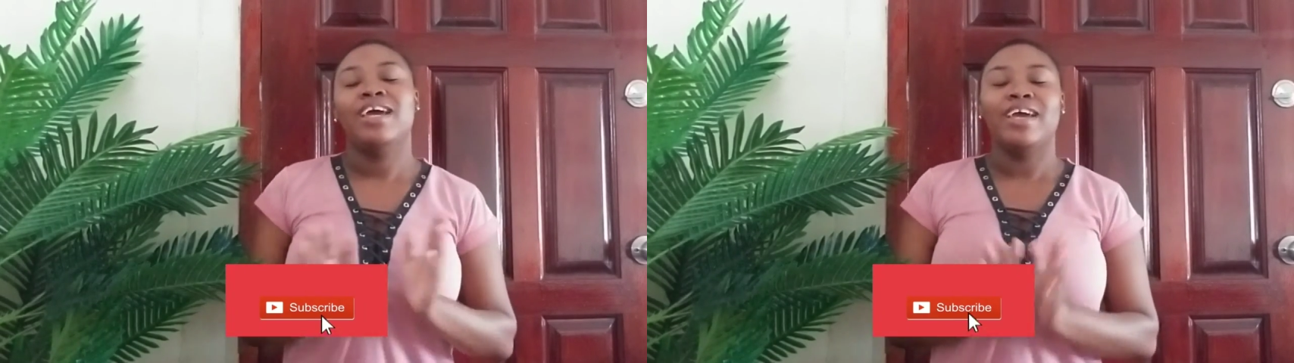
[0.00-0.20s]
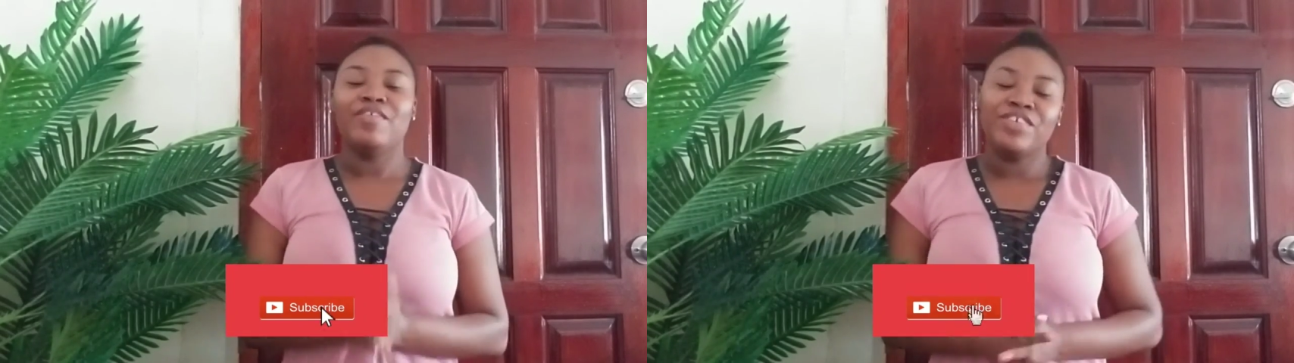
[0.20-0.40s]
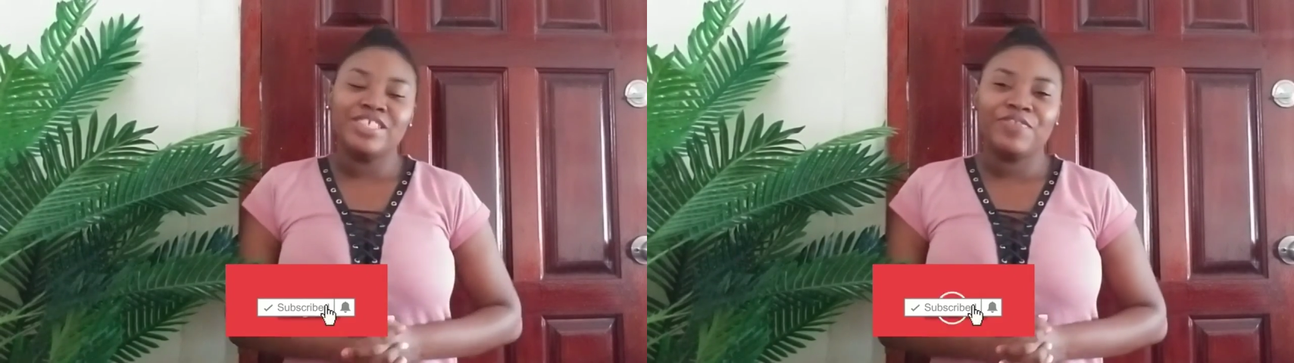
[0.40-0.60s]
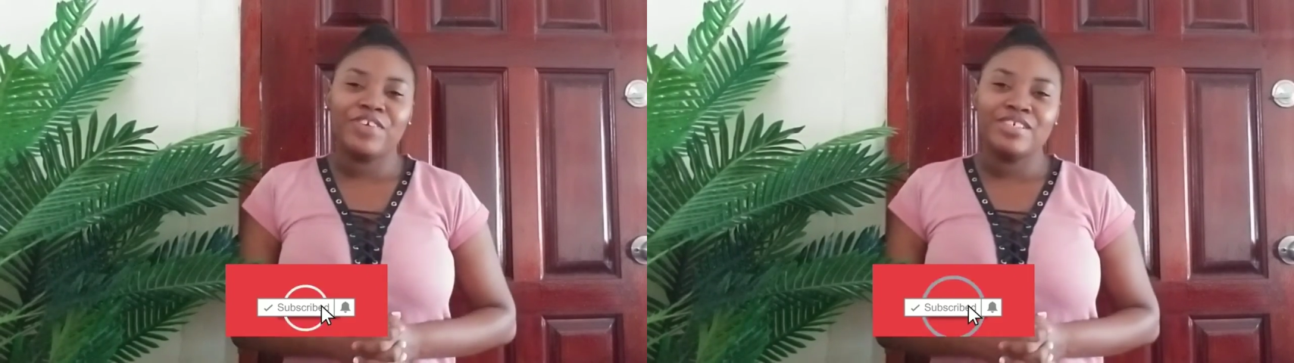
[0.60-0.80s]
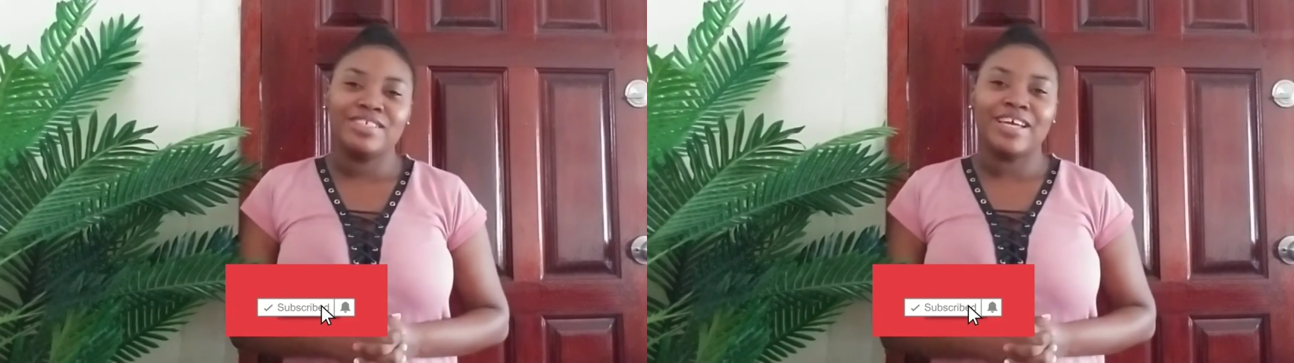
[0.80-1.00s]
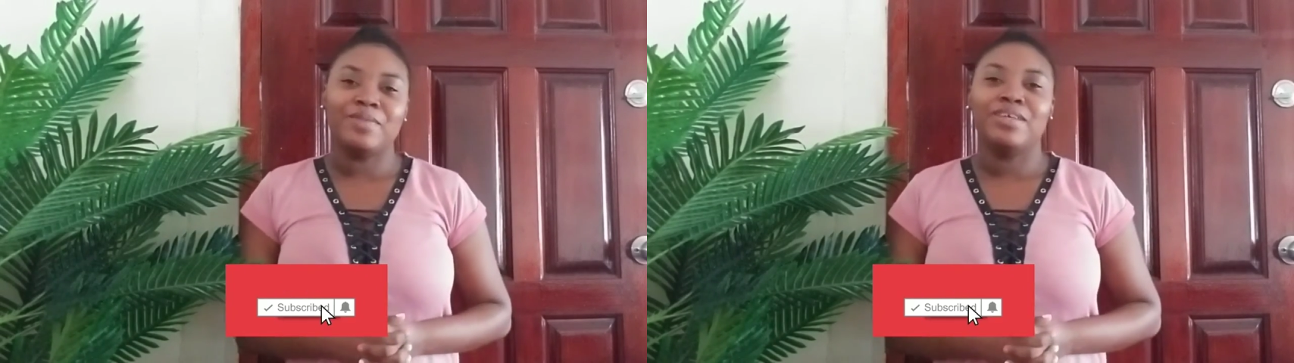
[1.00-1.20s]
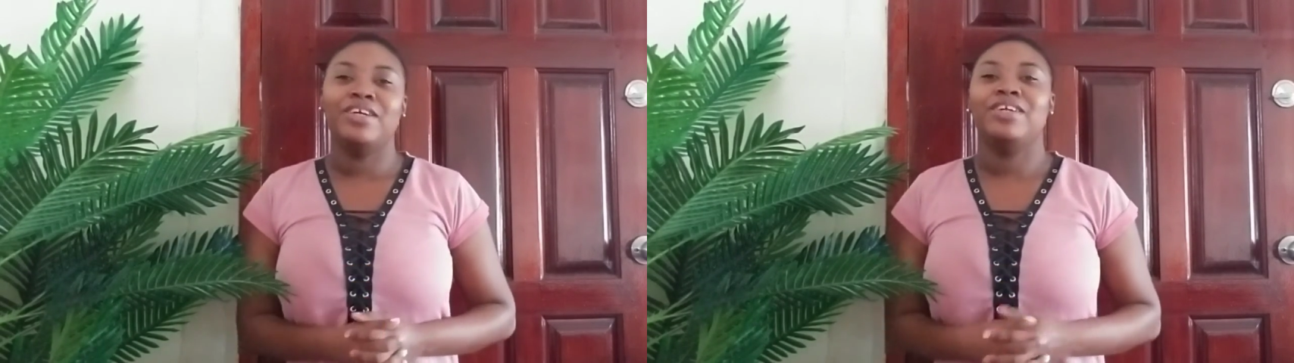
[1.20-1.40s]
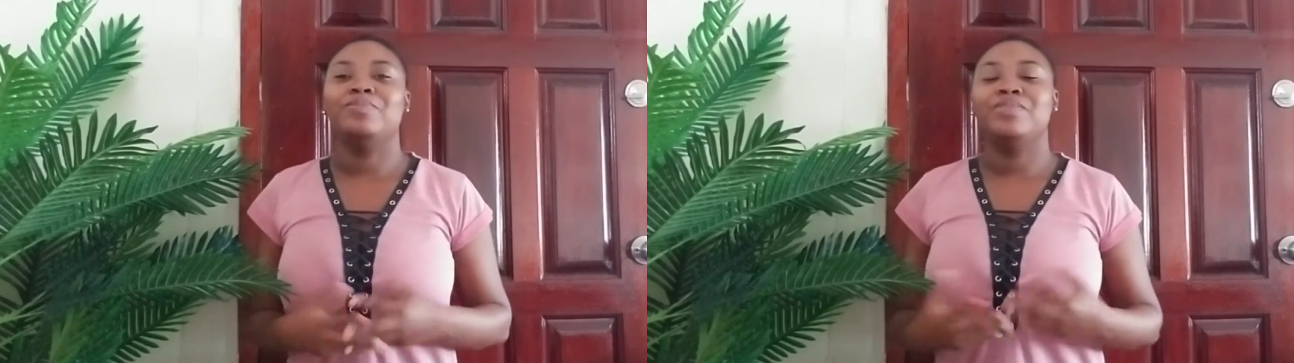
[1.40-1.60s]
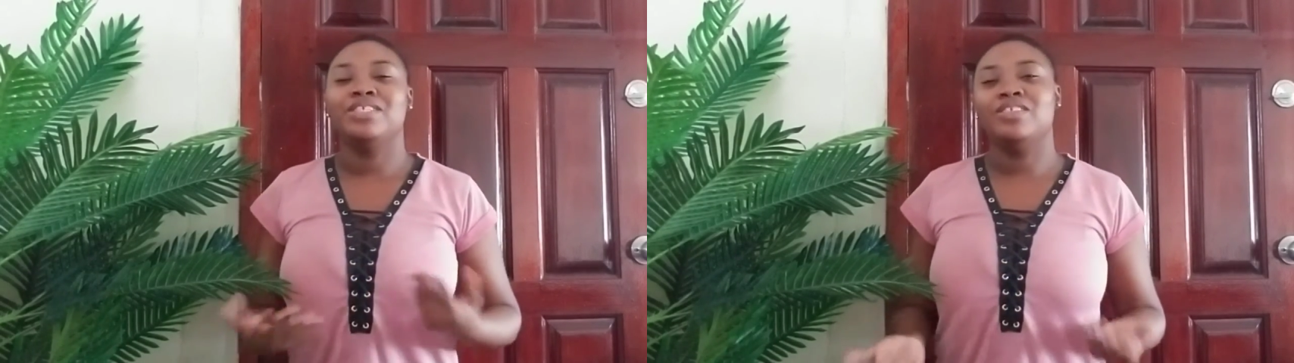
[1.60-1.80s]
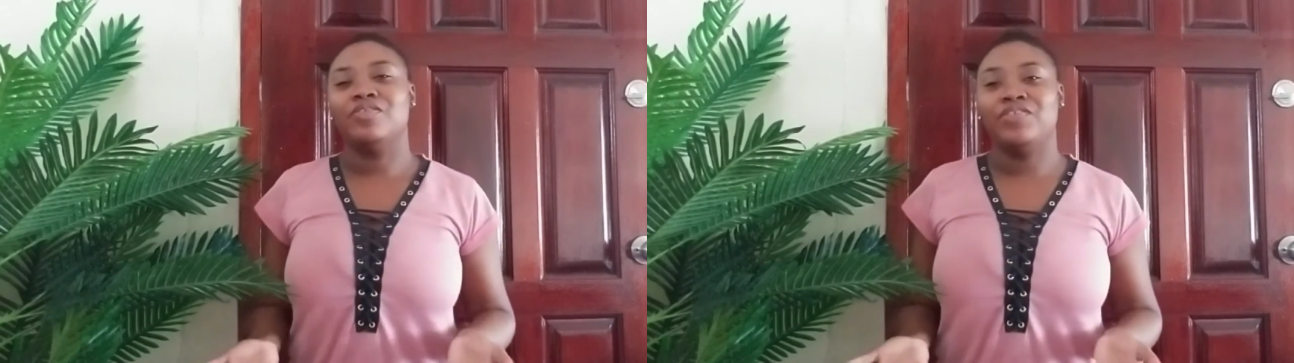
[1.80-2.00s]
If it's your first time here, then please
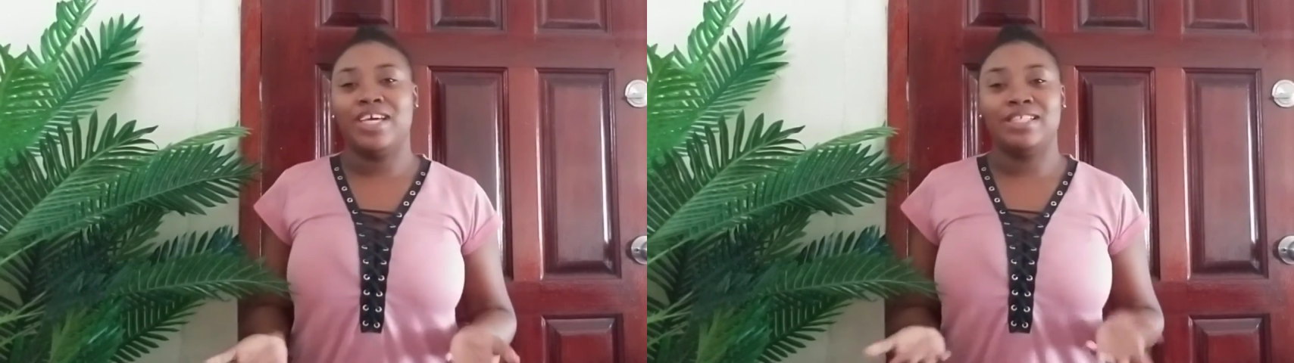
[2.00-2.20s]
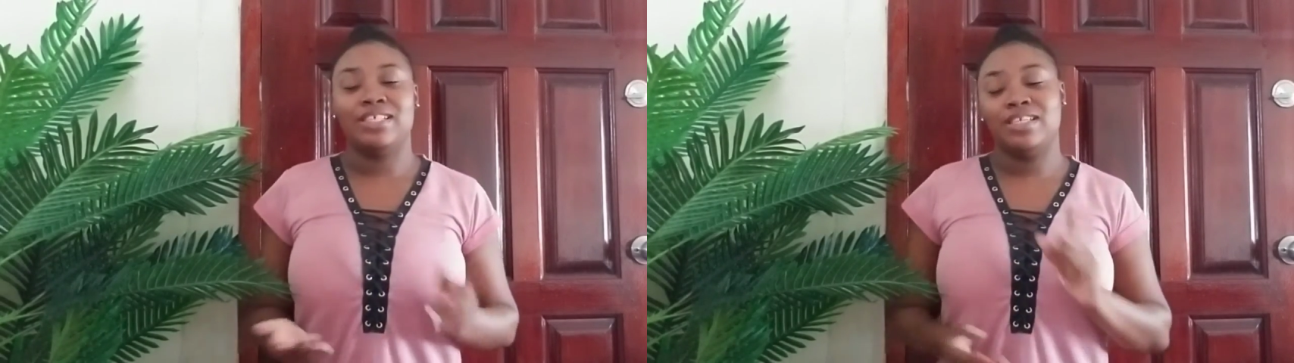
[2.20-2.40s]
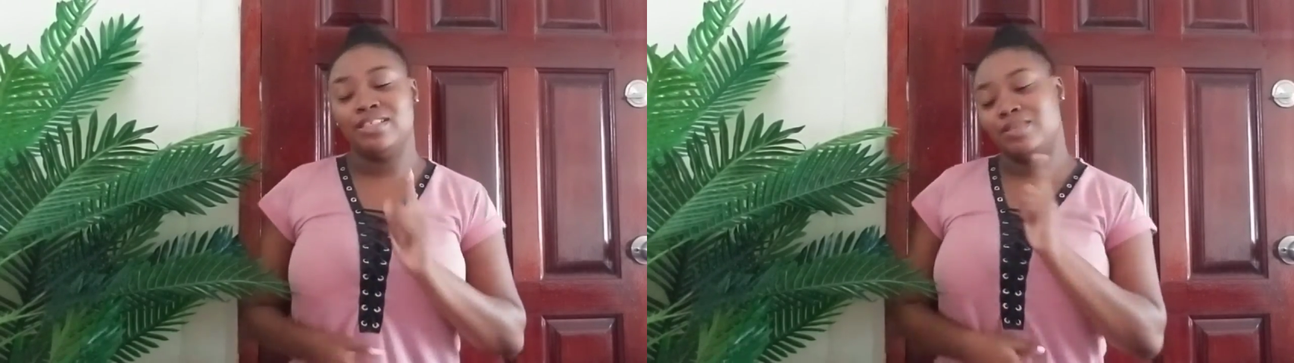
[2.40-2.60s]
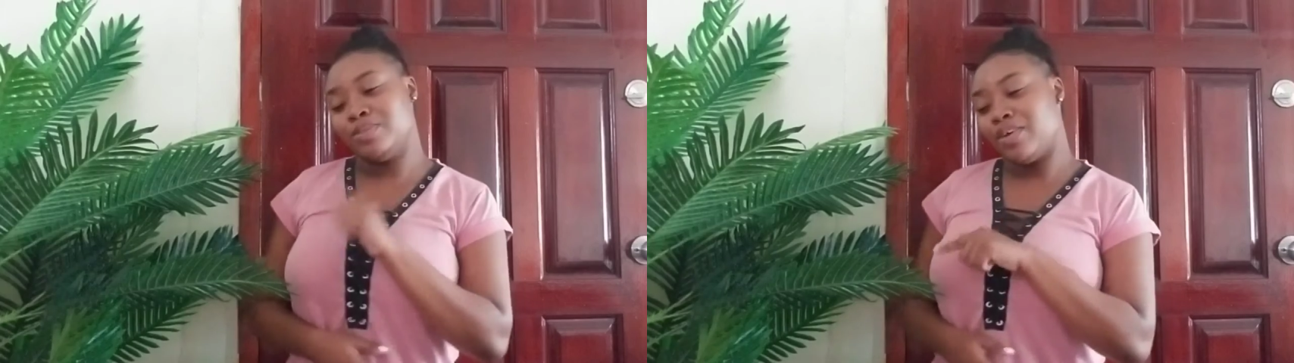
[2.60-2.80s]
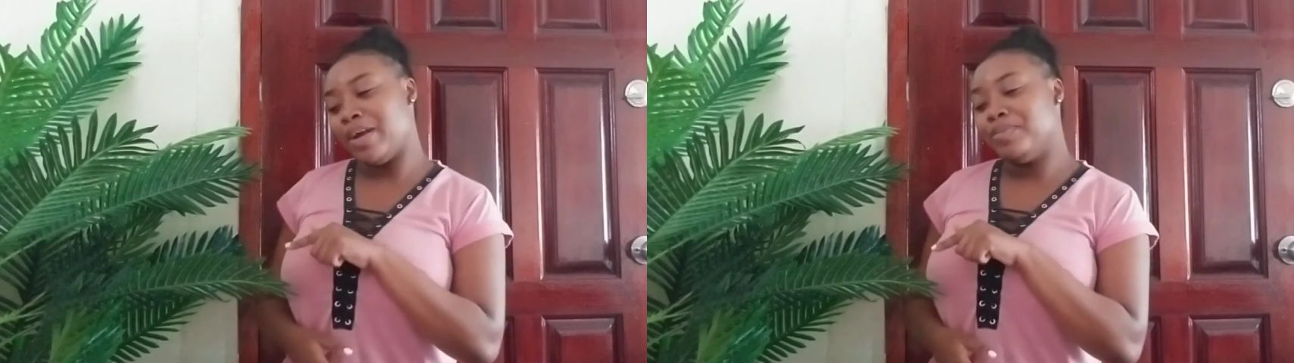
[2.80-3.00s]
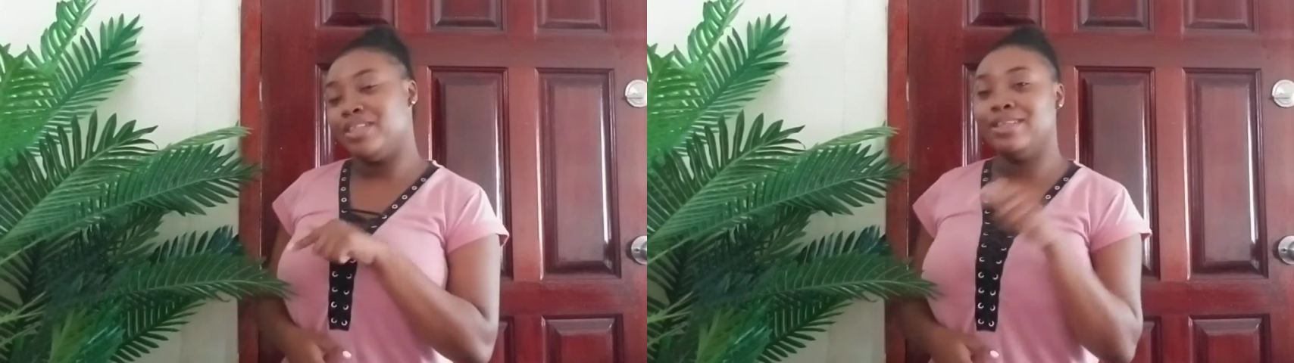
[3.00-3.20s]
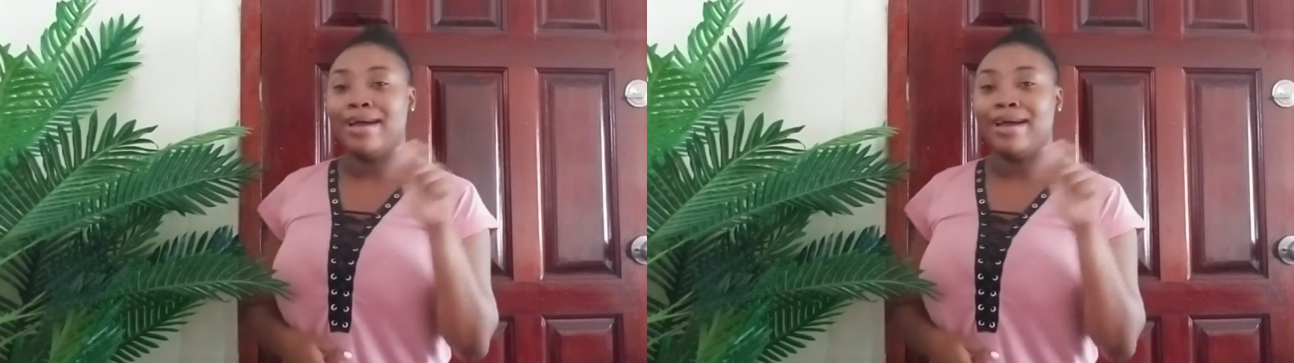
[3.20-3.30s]
don't forget to hit the subscribe button